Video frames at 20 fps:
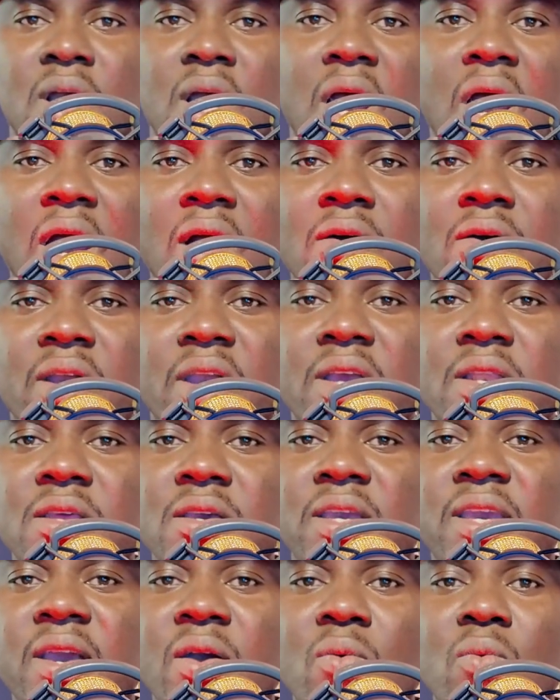How can
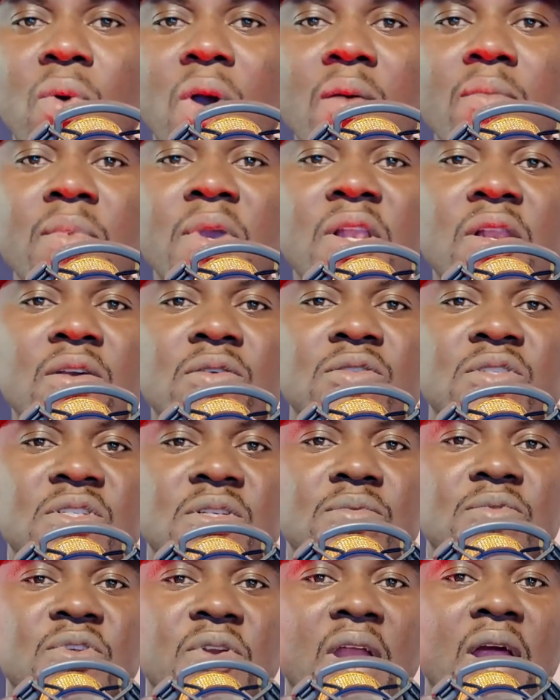you get 1 million
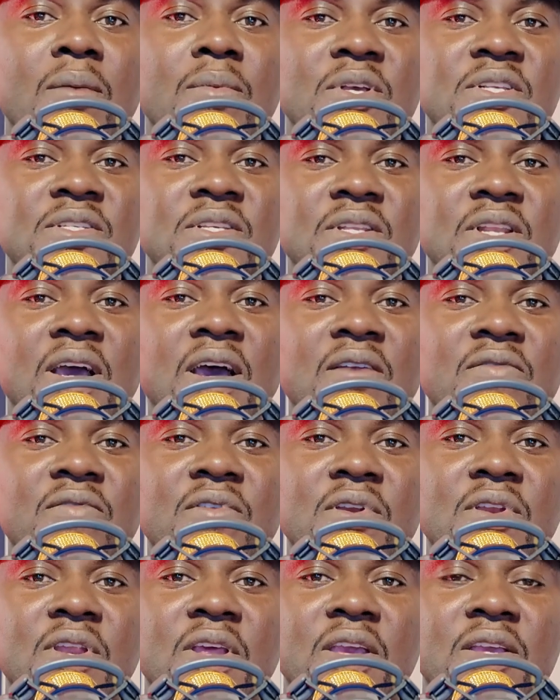subscribers in
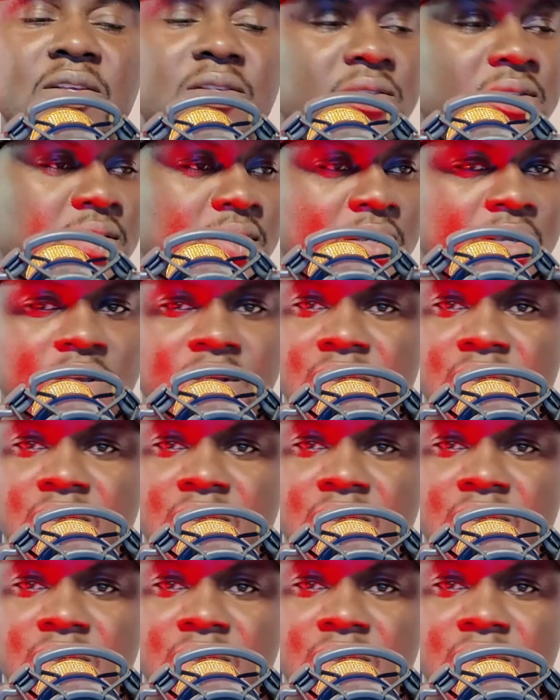100 days?